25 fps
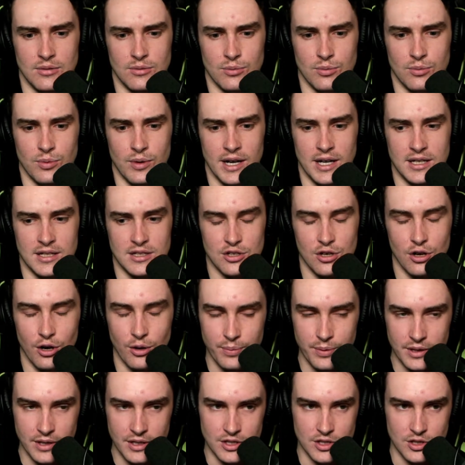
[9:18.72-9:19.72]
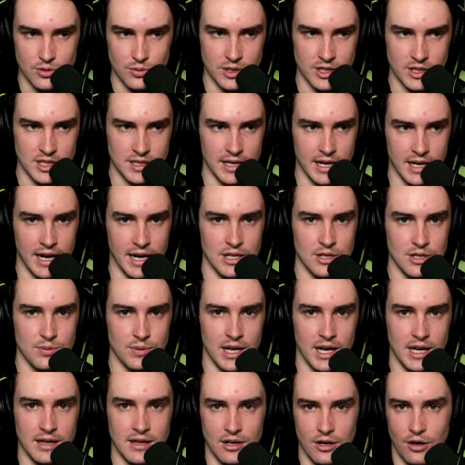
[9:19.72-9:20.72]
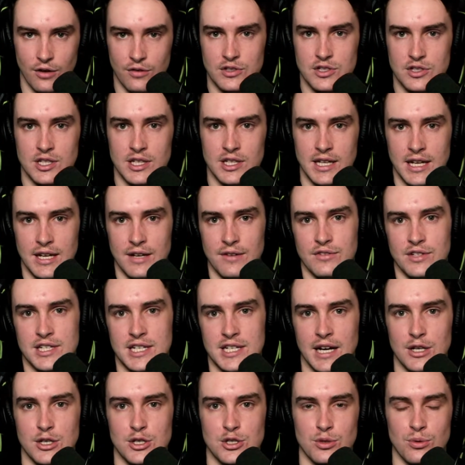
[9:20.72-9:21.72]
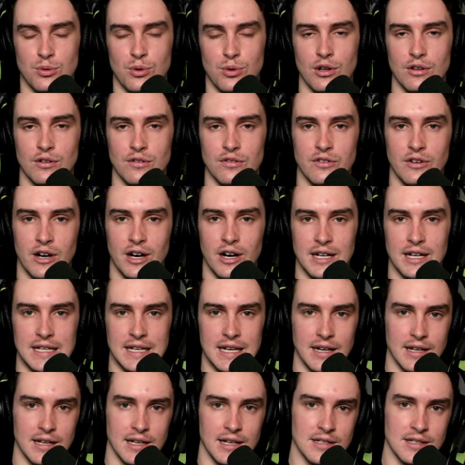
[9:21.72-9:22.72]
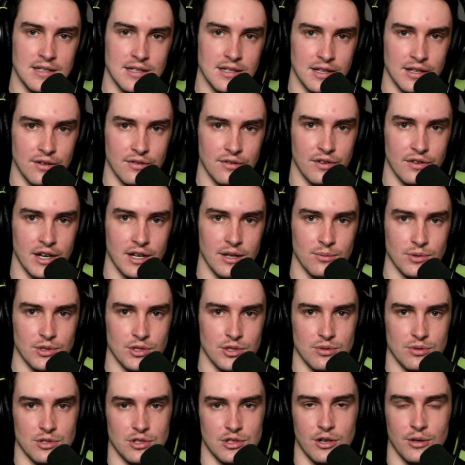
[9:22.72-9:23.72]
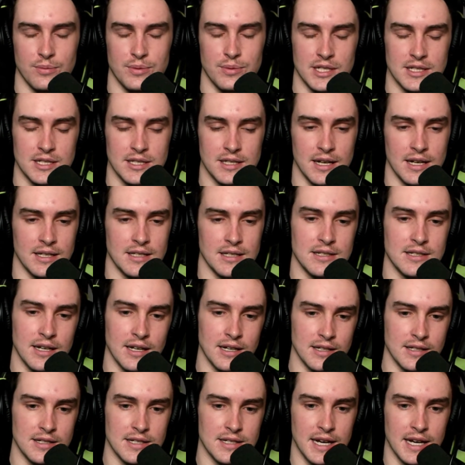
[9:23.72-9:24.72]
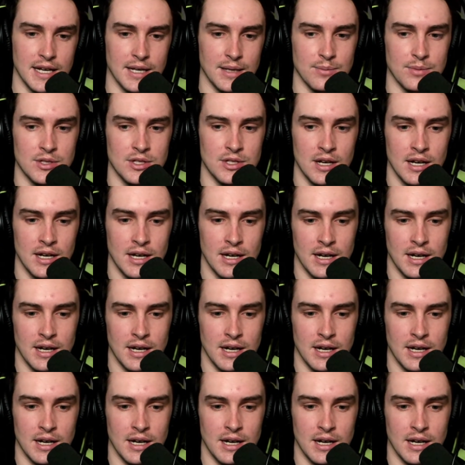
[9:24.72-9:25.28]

went top of the Swiss stage. We had obviously the invitational qualifier to get into the event, which was top 16 seeded teams.